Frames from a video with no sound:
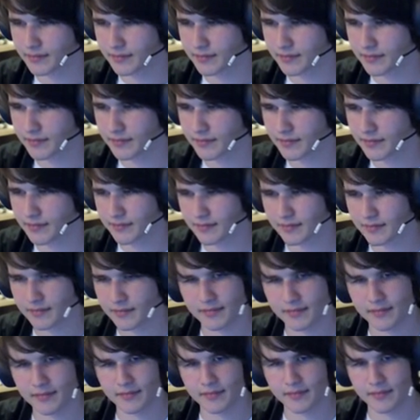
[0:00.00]

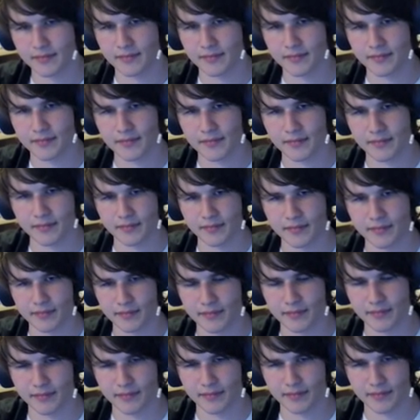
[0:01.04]

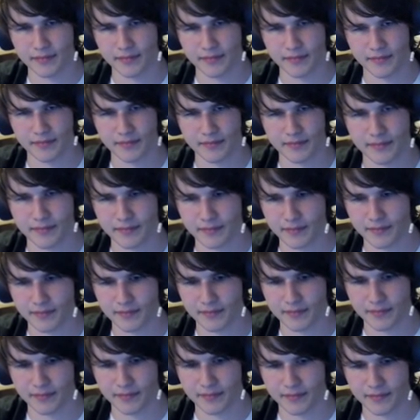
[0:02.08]

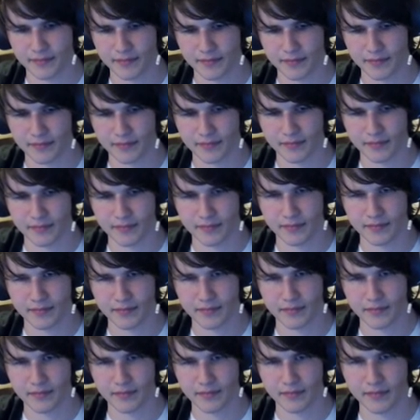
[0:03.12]

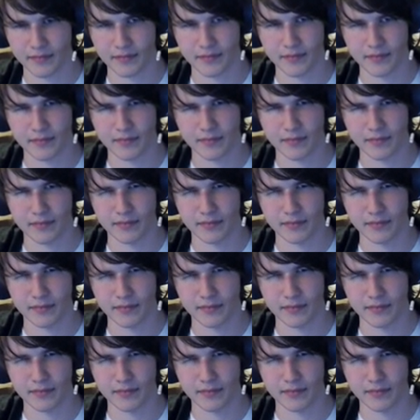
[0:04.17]
(not speaking)